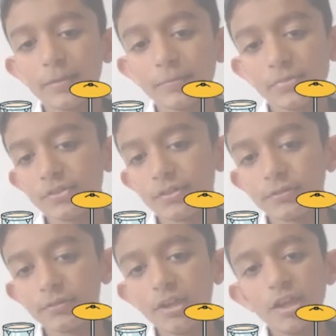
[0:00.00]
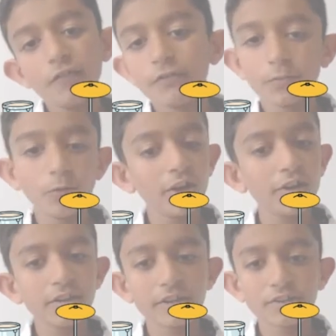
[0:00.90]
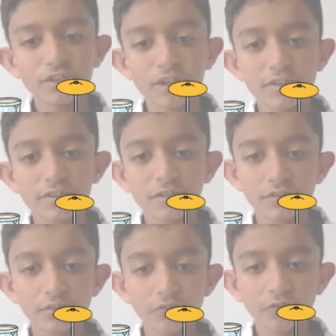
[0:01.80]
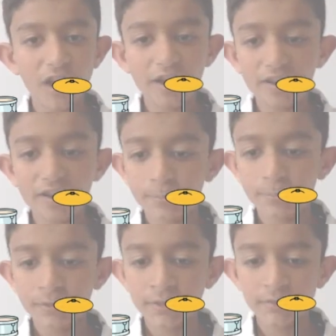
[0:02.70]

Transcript: So if you want, you can change this to 5, but